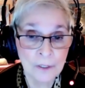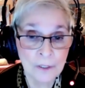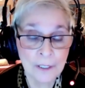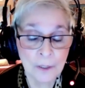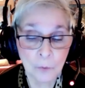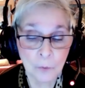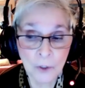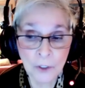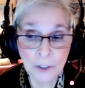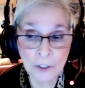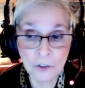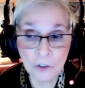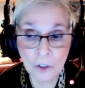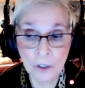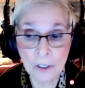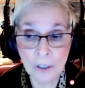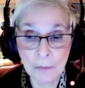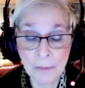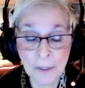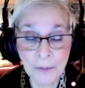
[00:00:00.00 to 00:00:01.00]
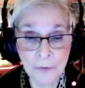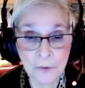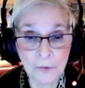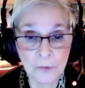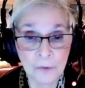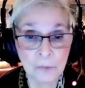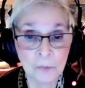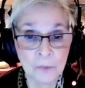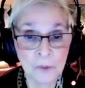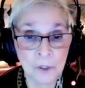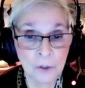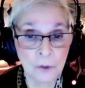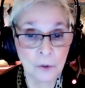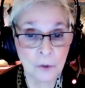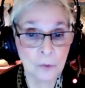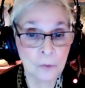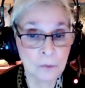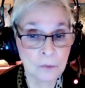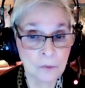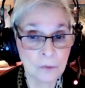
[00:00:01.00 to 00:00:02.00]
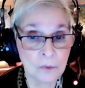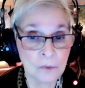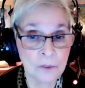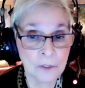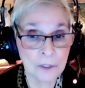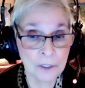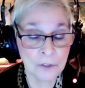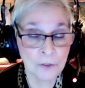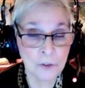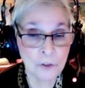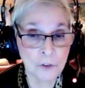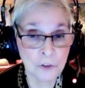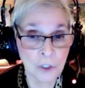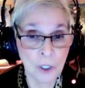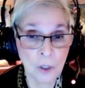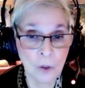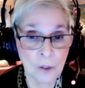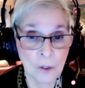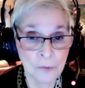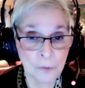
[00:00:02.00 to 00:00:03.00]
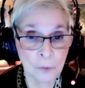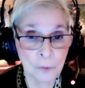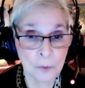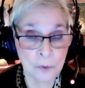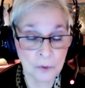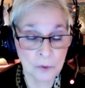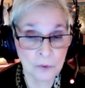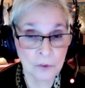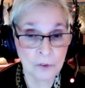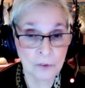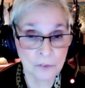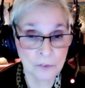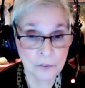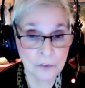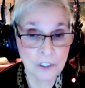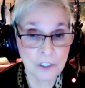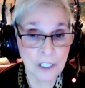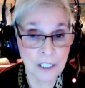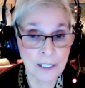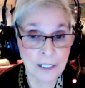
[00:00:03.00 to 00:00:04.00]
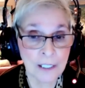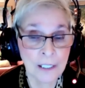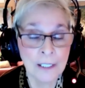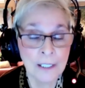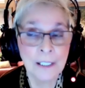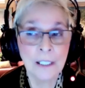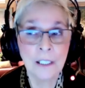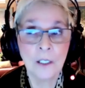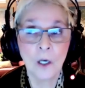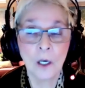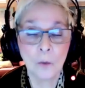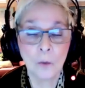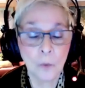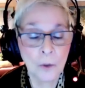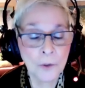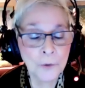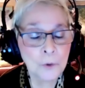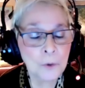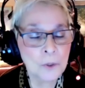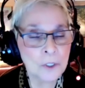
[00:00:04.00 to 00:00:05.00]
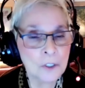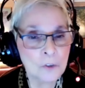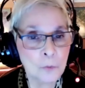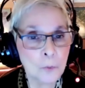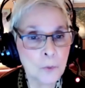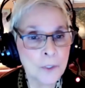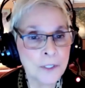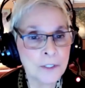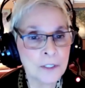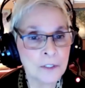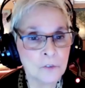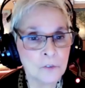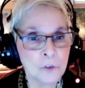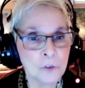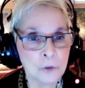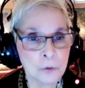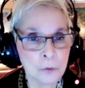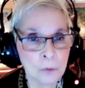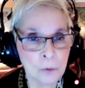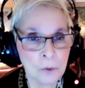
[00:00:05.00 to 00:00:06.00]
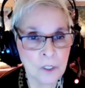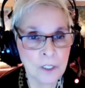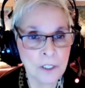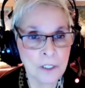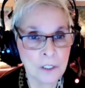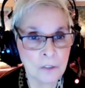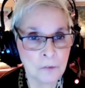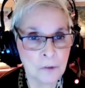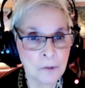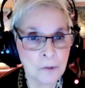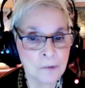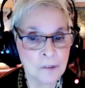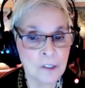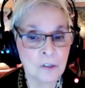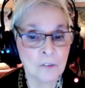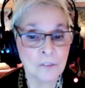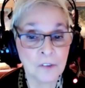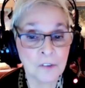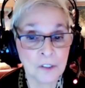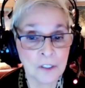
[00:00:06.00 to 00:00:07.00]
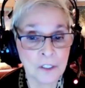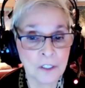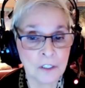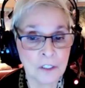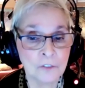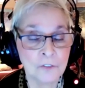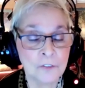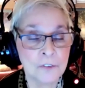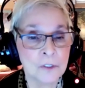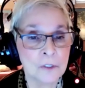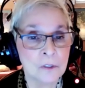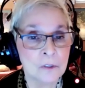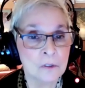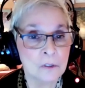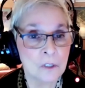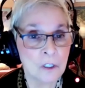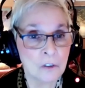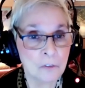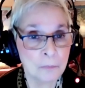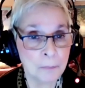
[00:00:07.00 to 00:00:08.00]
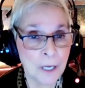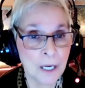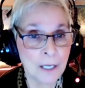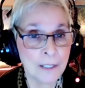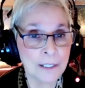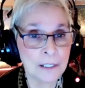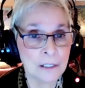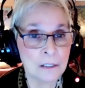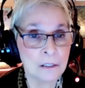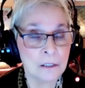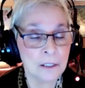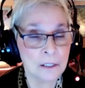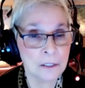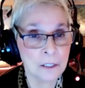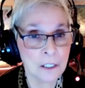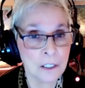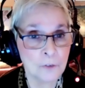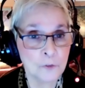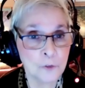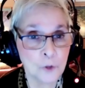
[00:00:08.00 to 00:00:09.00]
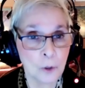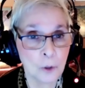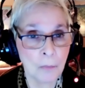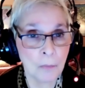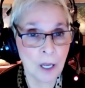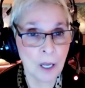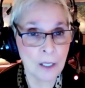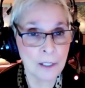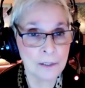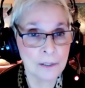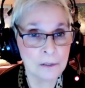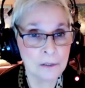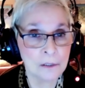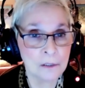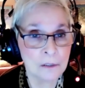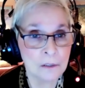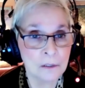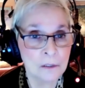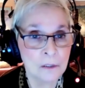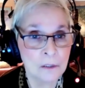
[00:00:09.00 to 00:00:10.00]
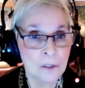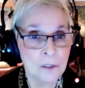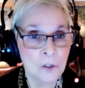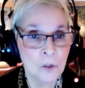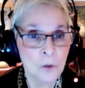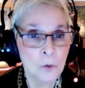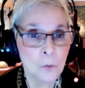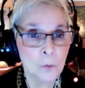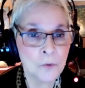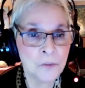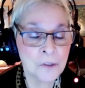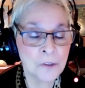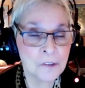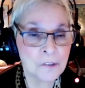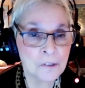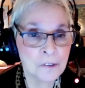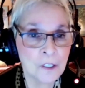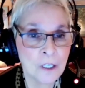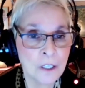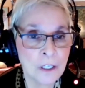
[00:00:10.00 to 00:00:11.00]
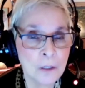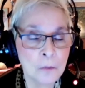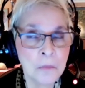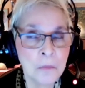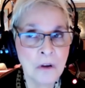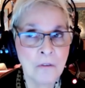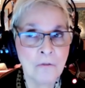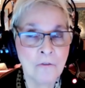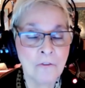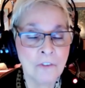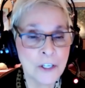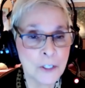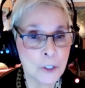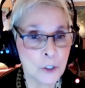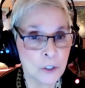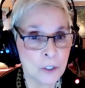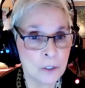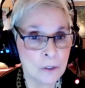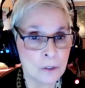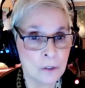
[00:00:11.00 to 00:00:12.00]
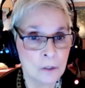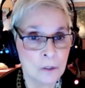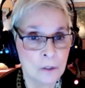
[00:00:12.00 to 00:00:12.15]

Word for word: and we're going to talk about this, you know, in the show as we, you know, today, I wonder if we can truly give ourselves the gift of body and gift our mind with the same vigor